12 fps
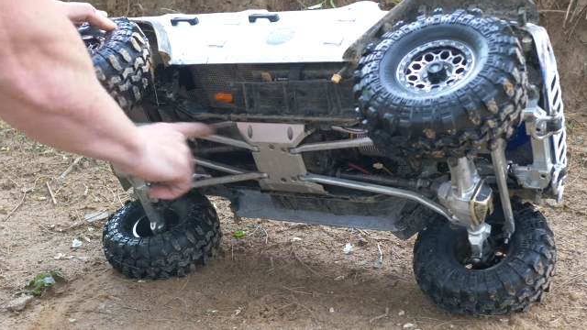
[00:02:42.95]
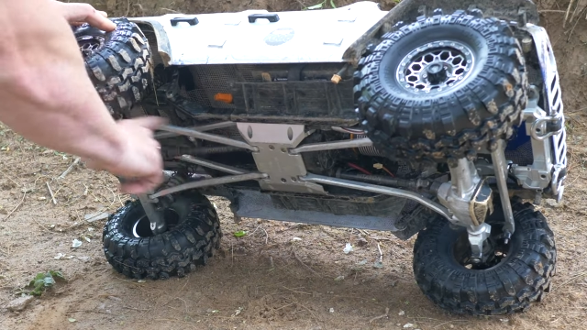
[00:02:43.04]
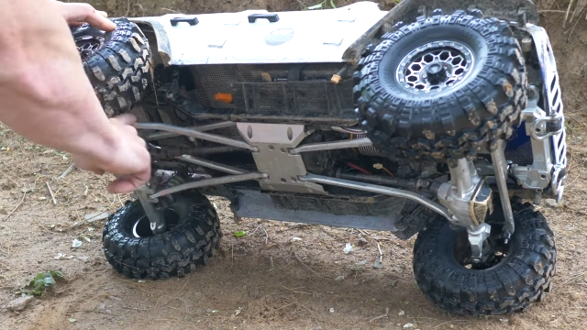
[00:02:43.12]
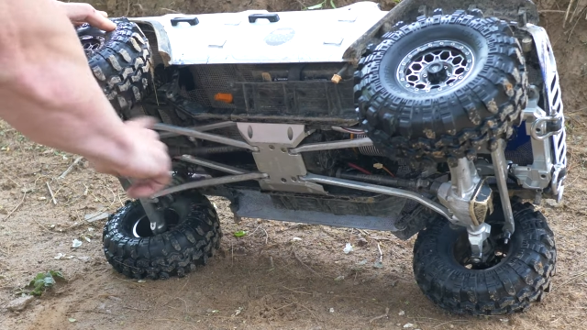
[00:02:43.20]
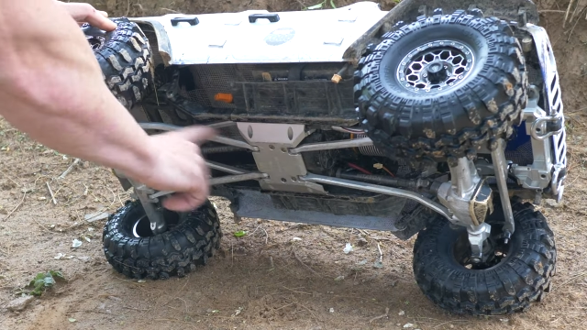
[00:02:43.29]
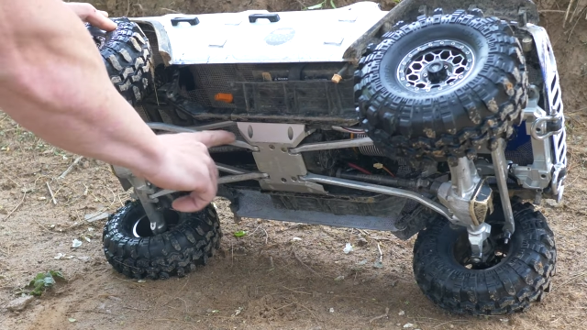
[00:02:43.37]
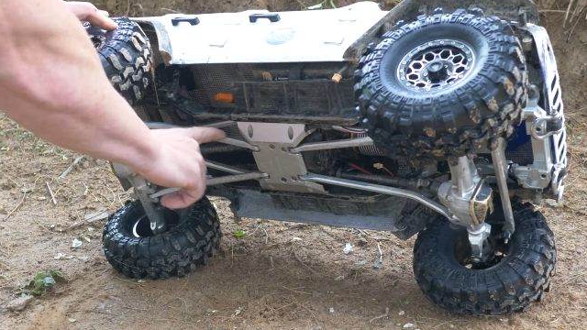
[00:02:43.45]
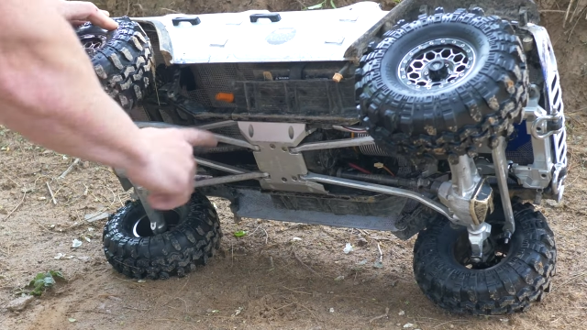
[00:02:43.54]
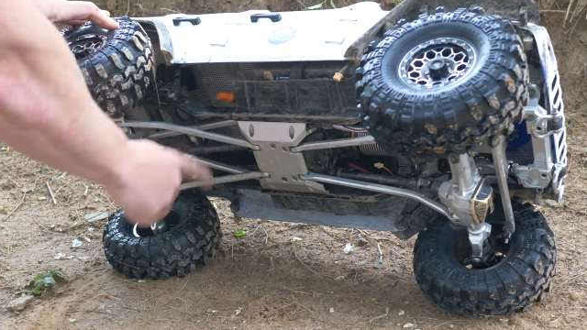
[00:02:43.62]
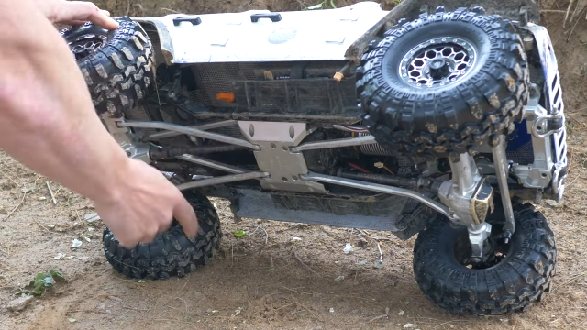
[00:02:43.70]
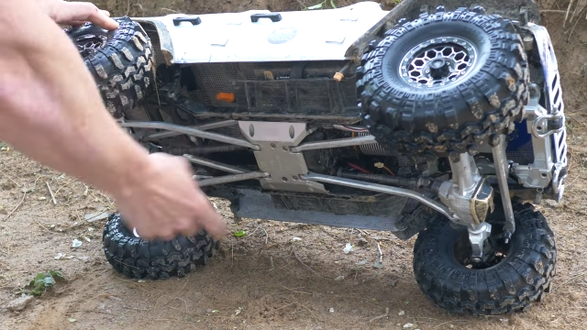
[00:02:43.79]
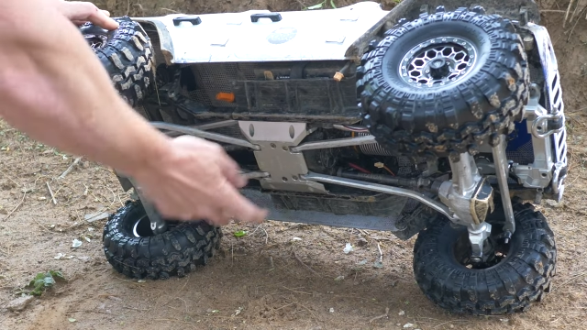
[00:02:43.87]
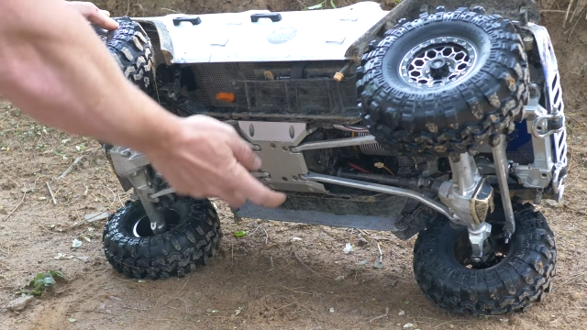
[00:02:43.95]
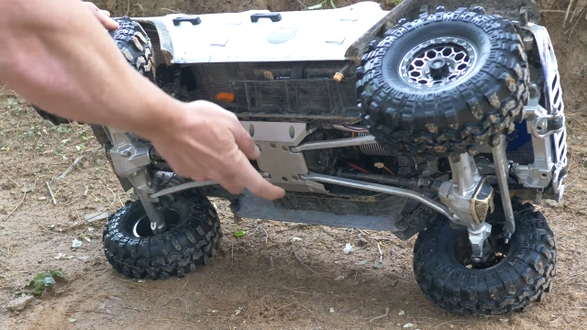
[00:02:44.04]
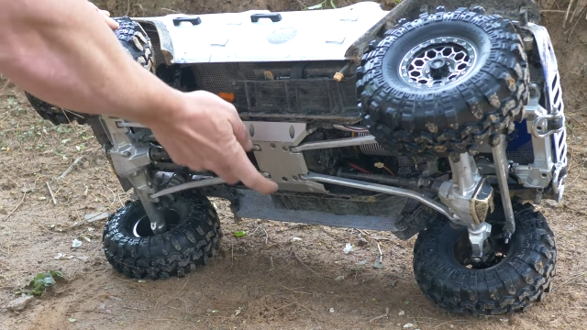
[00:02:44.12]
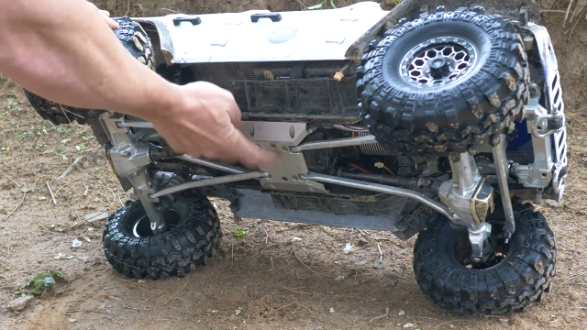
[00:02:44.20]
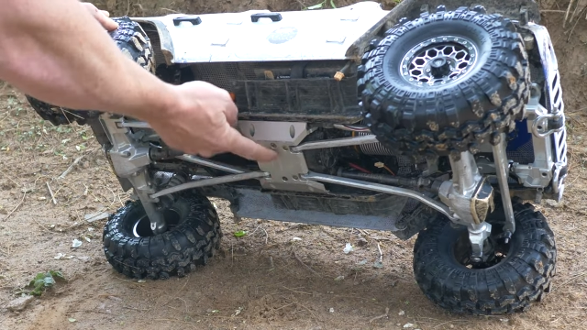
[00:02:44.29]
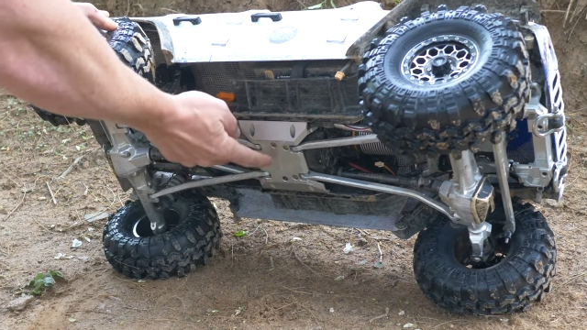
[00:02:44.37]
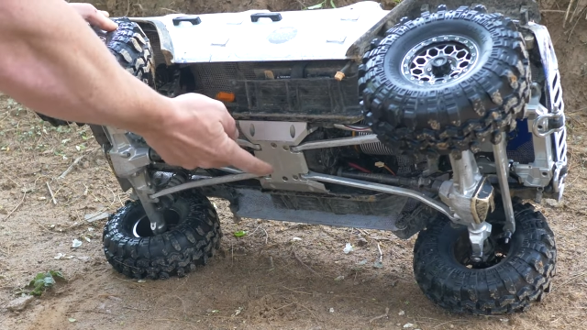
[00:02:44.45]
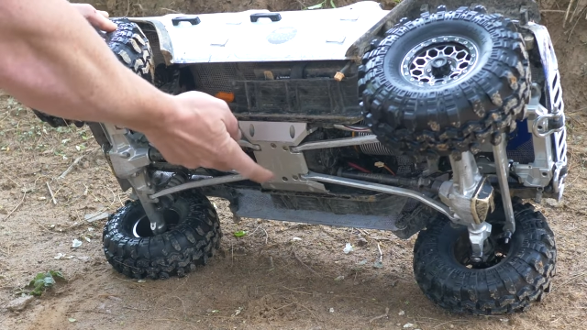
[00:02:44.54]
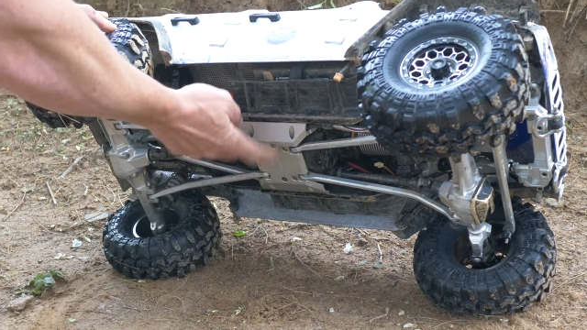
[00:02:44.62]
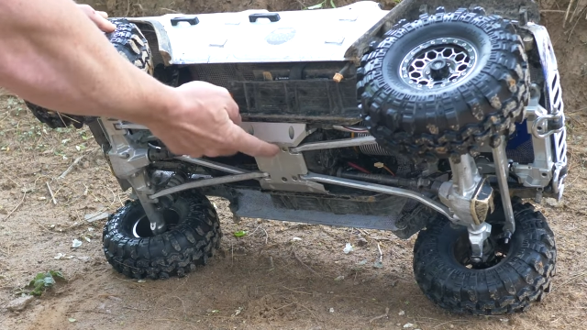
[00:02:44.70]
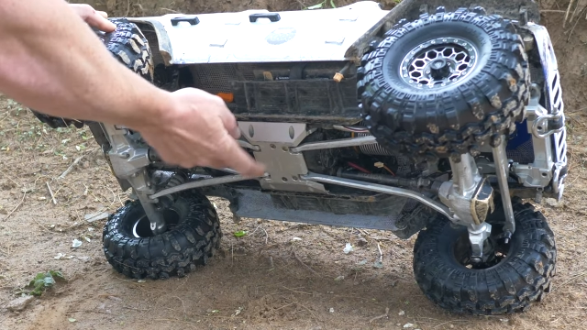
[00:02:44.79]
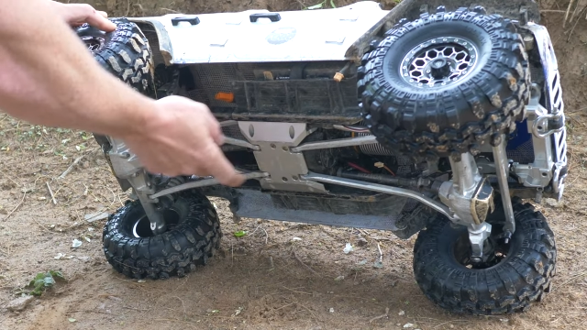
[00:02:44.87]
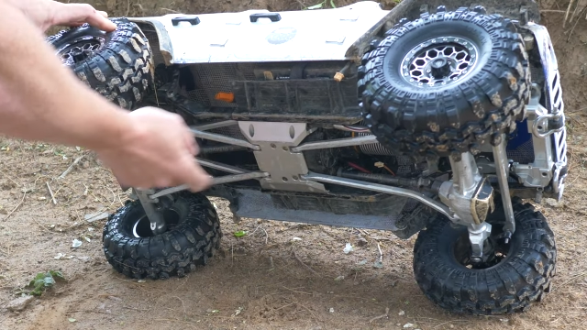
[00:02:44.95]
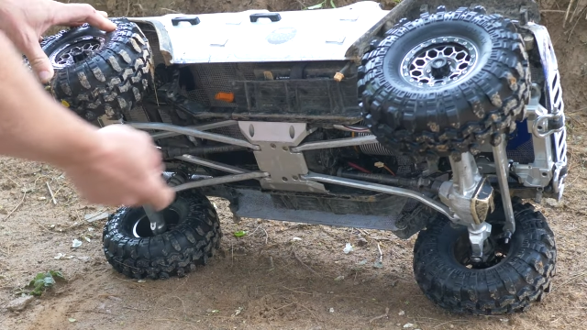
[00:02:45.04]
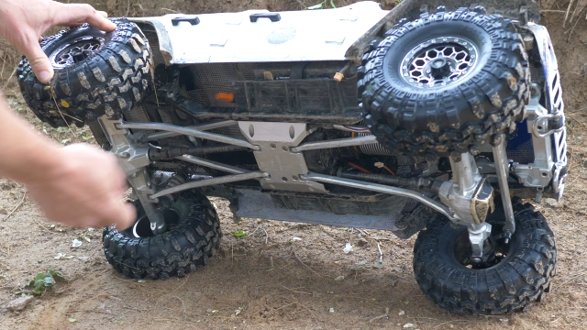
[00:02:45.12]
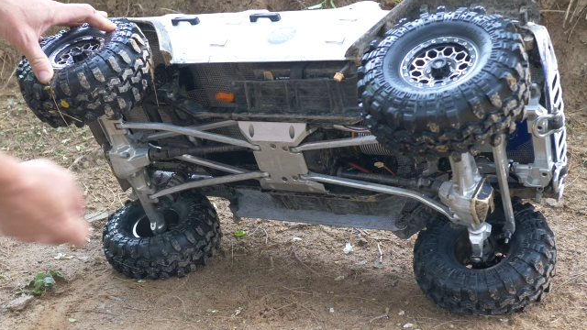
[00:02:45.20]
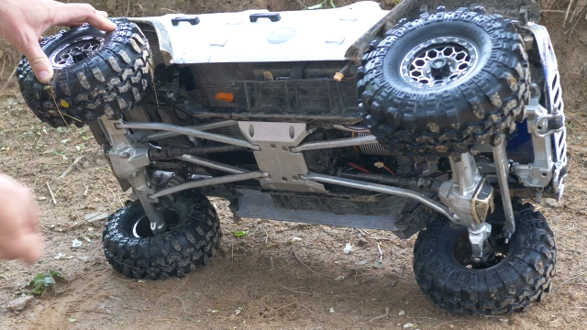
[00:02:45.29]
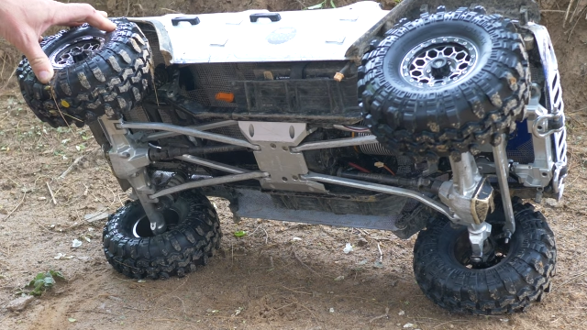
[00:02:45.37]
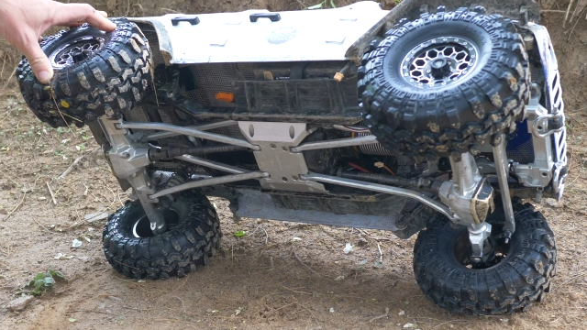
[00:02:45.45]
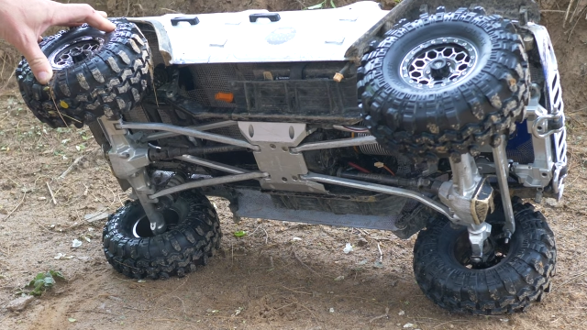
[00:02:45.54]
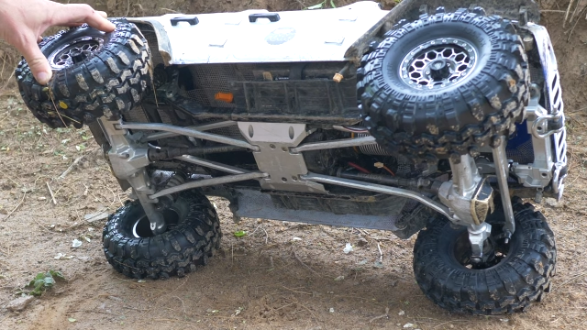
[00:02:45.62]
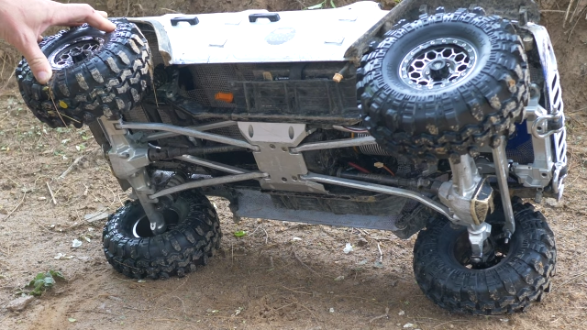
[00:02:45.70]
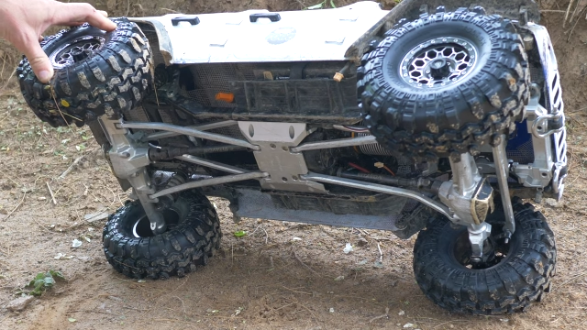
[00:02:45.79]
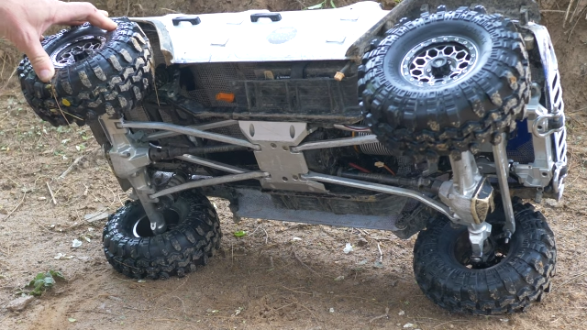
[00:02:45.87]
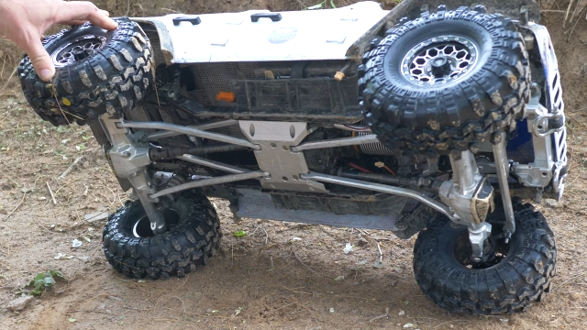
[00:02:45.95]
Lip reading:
(no speaker visible)